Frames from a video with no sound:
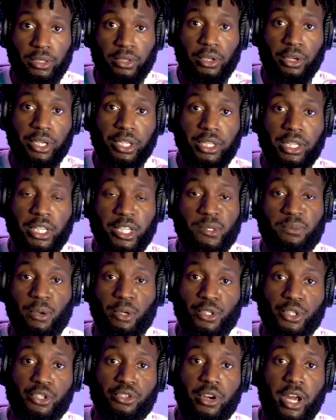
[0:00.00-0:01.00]
learning the
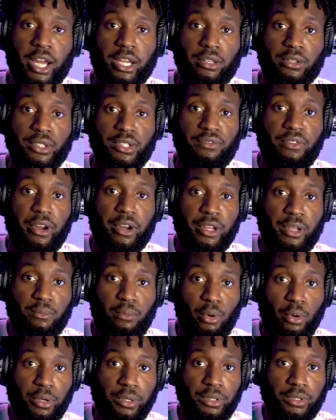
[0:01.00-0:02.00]
exposure triangle is very
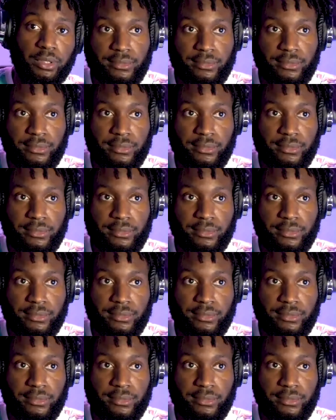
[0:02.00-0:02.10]
important.